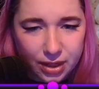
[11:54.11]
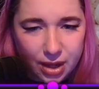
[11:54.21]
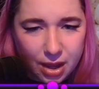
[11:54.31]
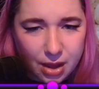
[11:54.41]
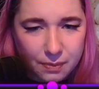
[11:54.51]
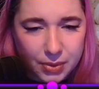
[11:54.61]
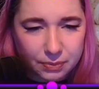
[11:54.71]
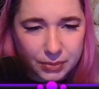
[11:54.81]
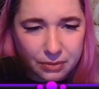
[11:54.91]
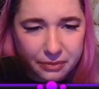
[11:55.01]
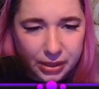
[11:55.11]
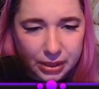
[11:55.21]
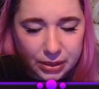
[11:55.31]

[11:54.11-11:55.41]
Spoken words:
But maybe we